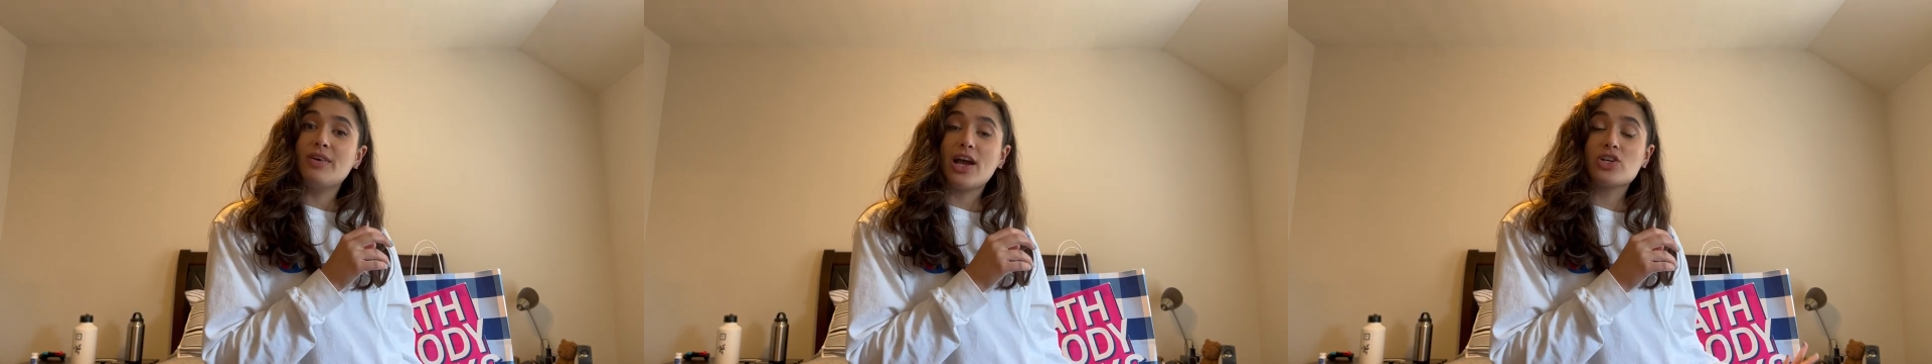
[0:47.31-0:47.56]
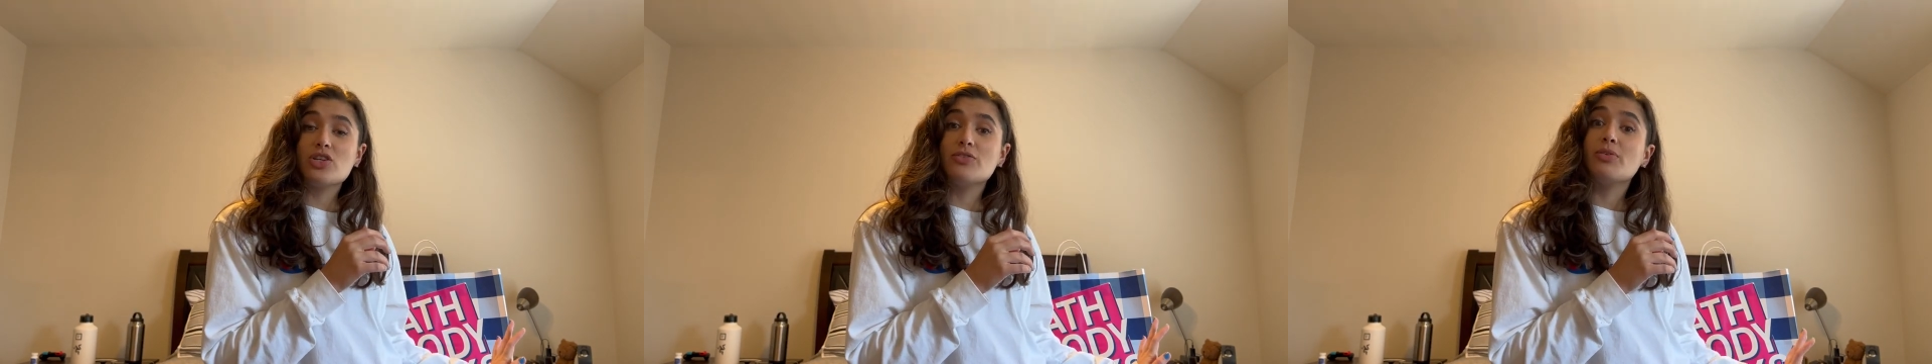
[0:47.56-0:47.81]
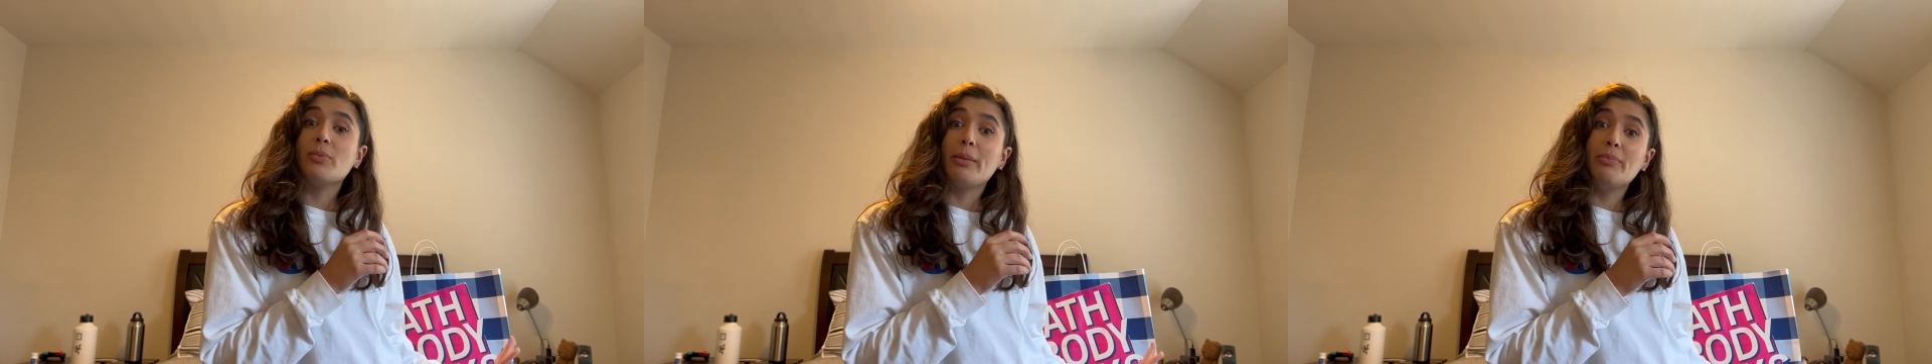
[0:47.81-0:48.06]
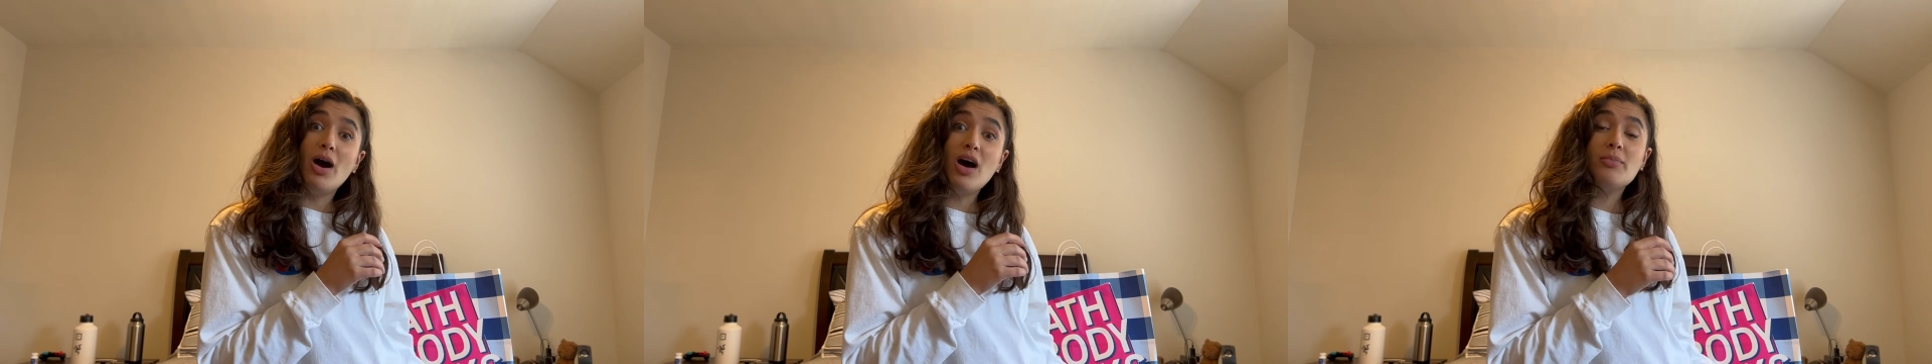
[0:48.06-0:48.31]
actually for my
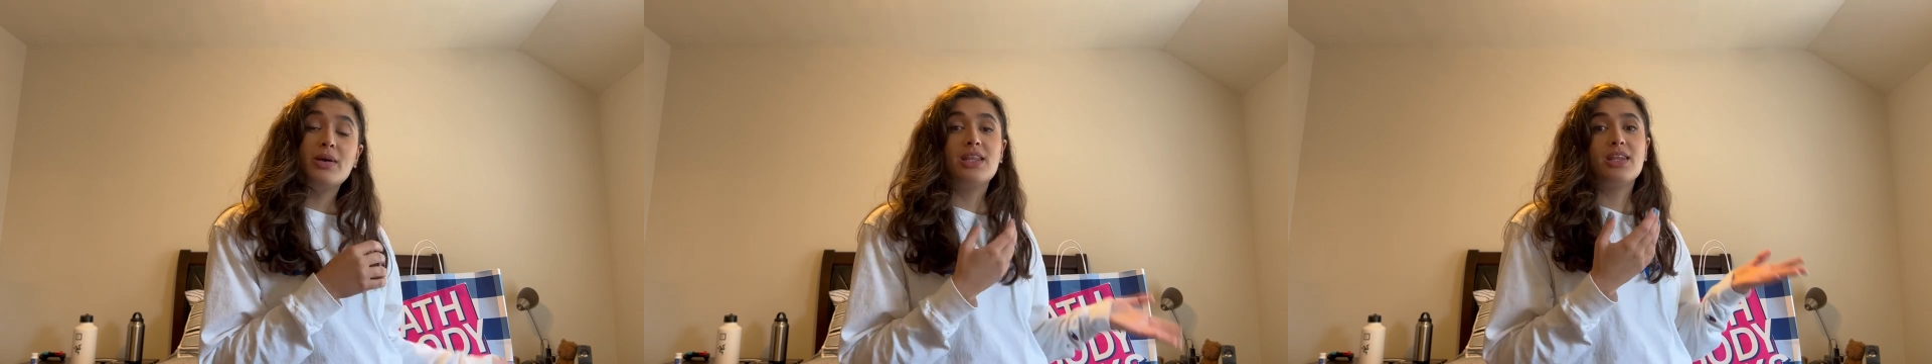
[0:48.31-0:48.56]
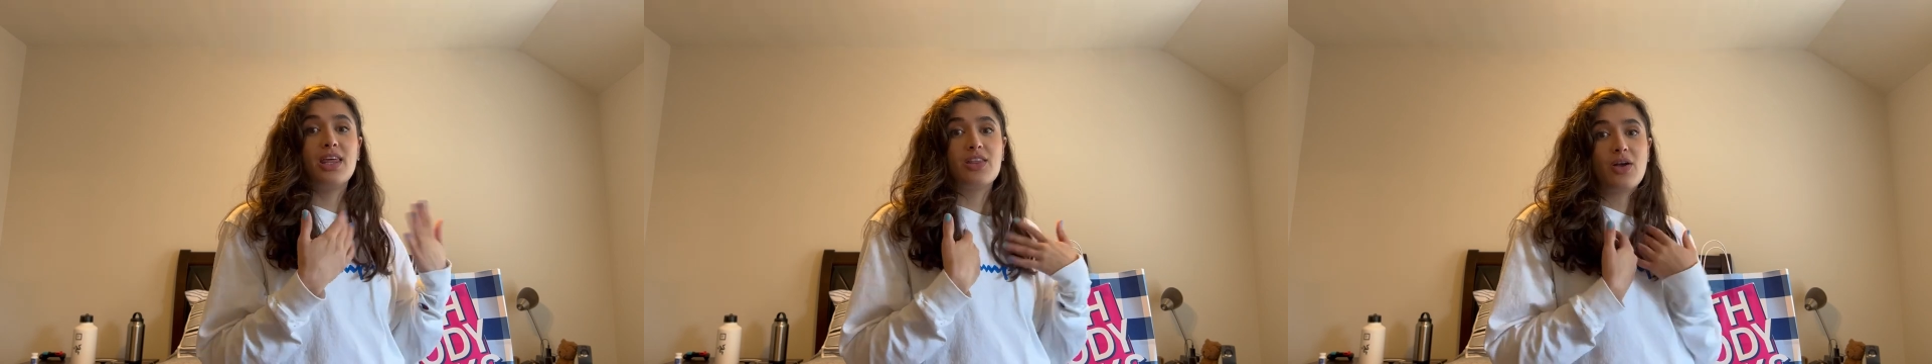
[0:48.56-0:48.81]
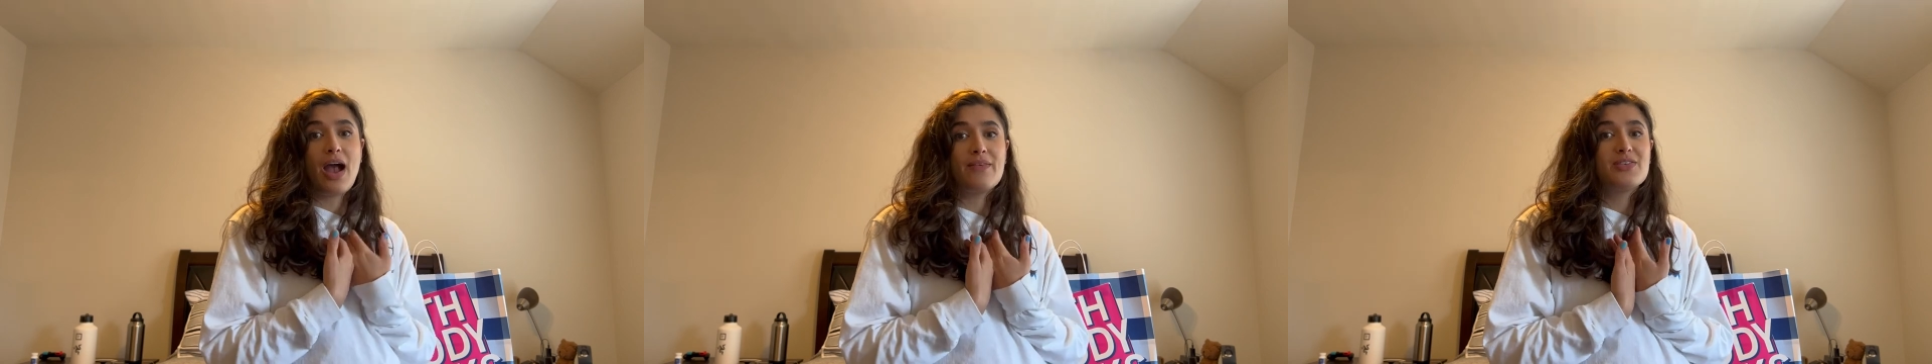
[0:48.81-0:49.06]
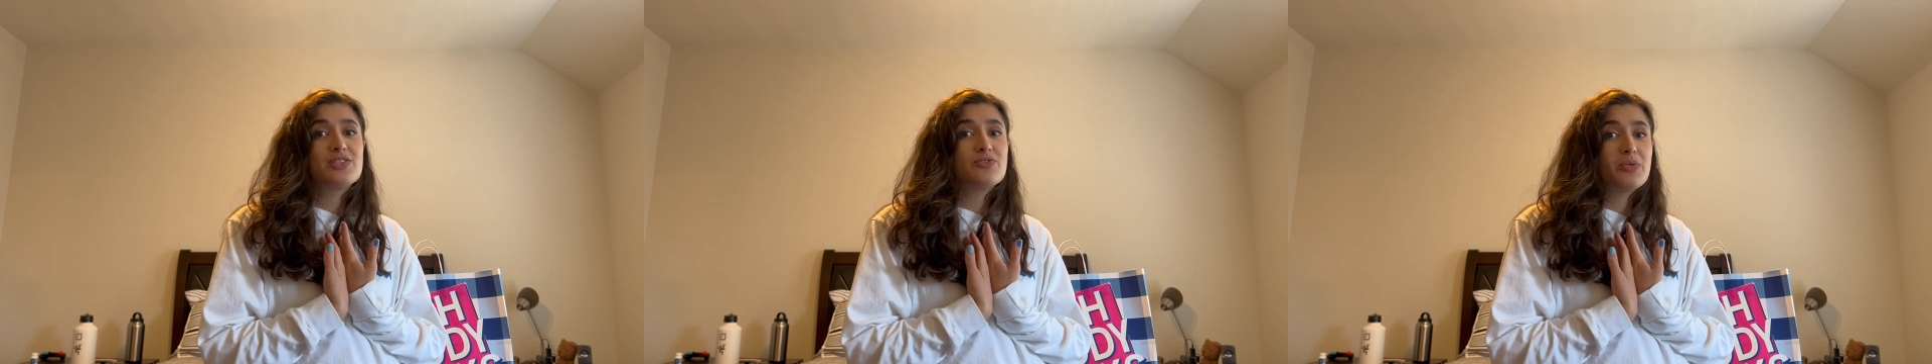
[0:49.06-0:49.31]
mom and then the other
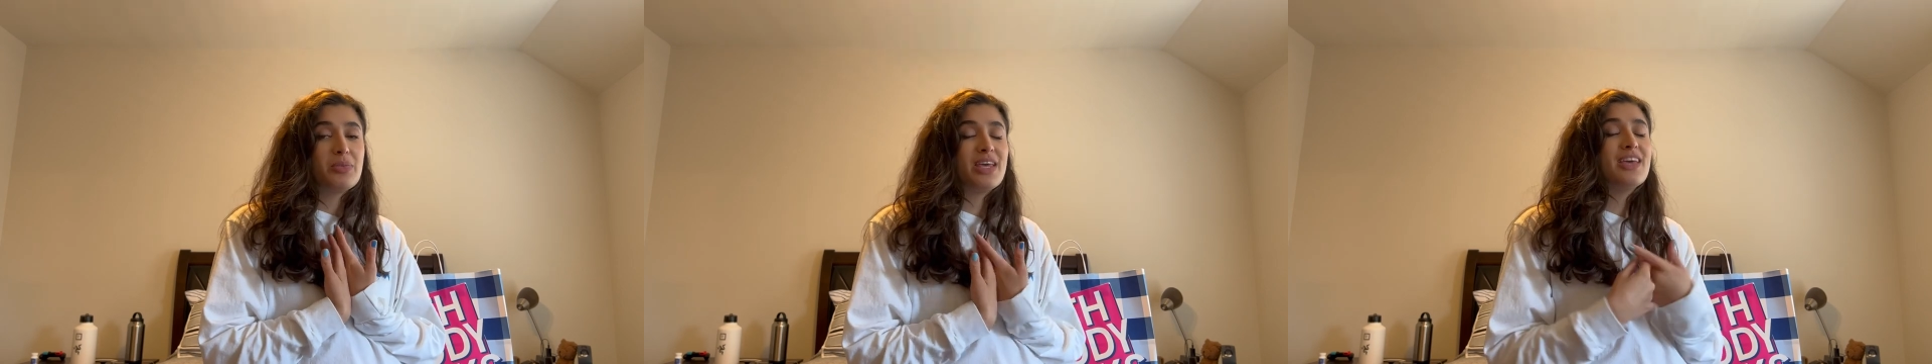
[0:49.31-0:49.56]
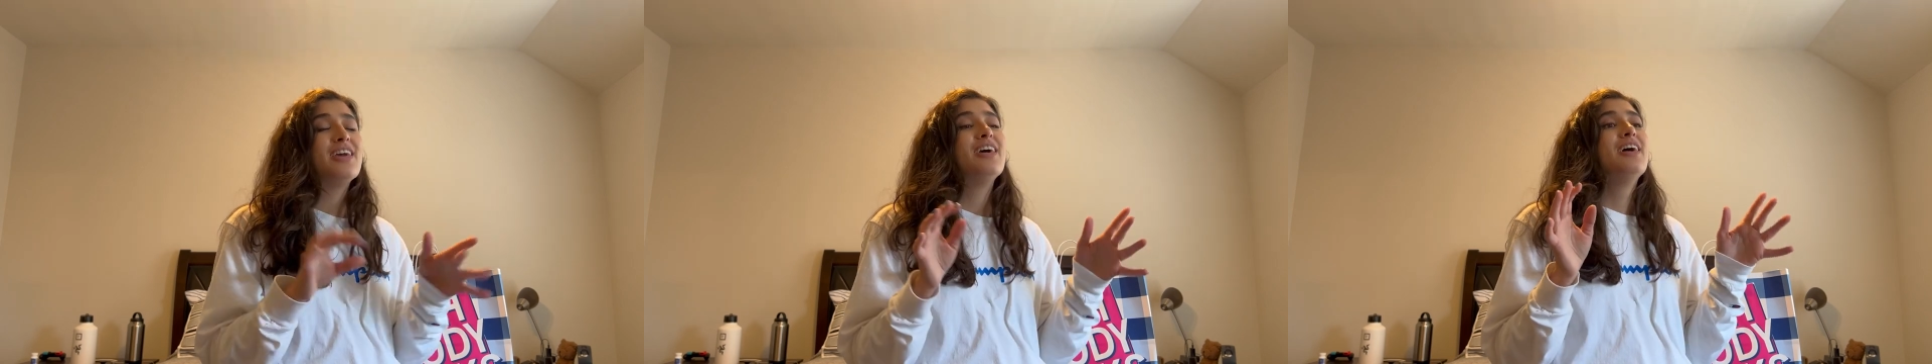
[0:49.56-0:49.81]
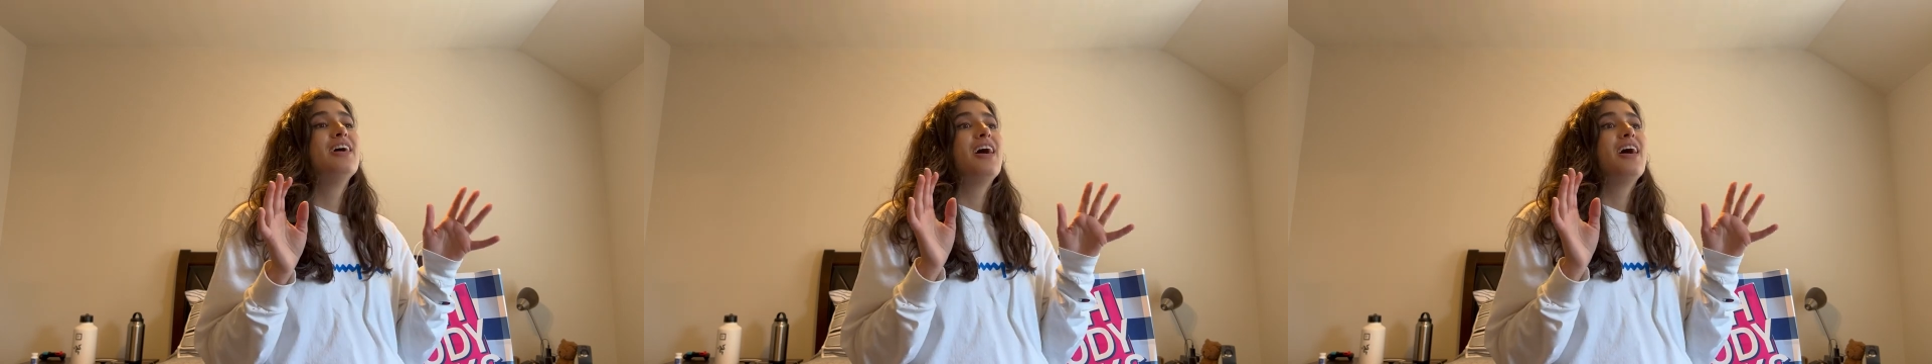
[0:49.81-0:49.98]
half is for me.